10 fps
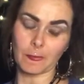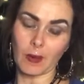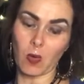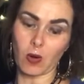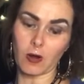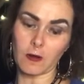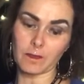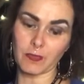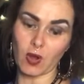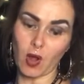or
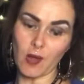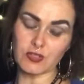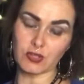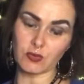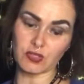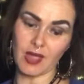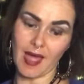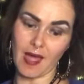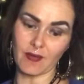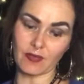cause you to
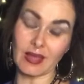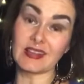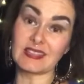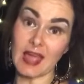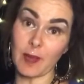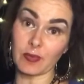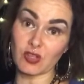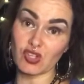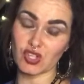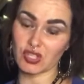have a
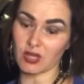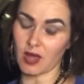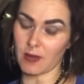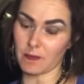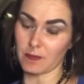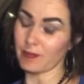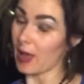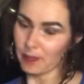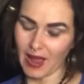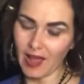damaged
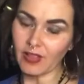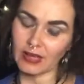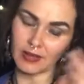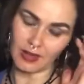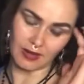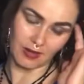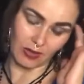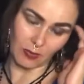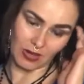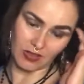palate. Like
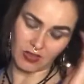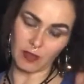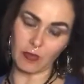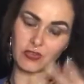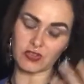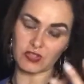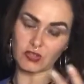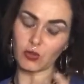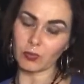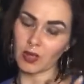when I think about the
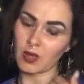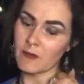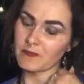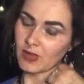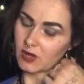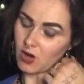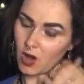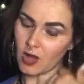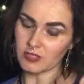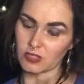soup,
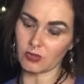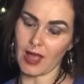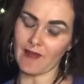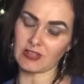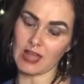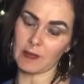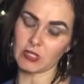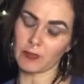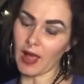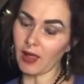cause you to have a
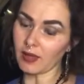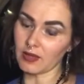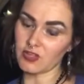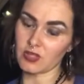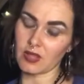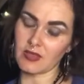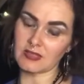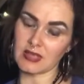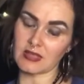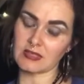damaged palate in the
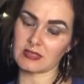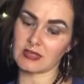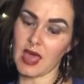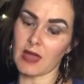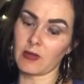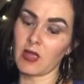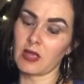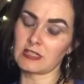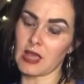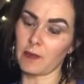sense that
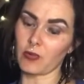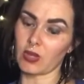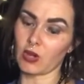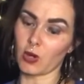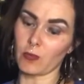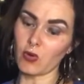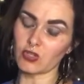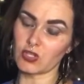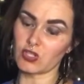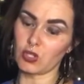tempering your
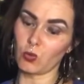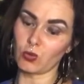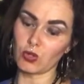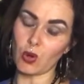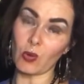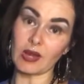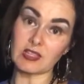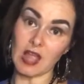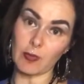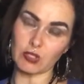emotions, you don't want a
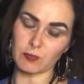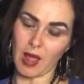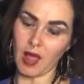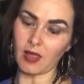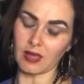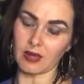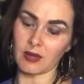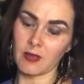damaged palate